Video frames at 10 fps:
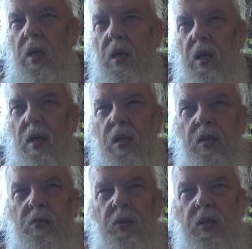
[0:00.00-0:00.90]
it
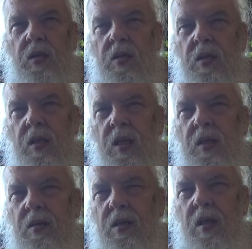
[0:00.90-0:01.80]
takes place in the
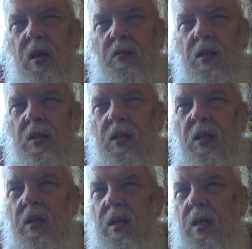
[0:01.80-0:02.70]

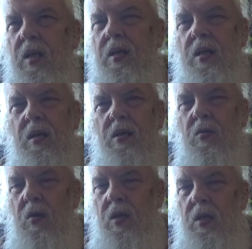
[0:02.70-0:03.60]

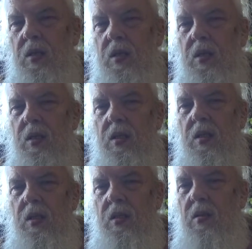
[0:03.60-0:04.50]
1920s.
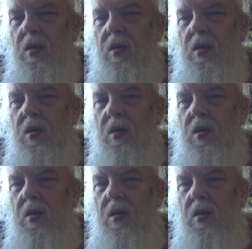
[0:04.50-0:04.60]
They're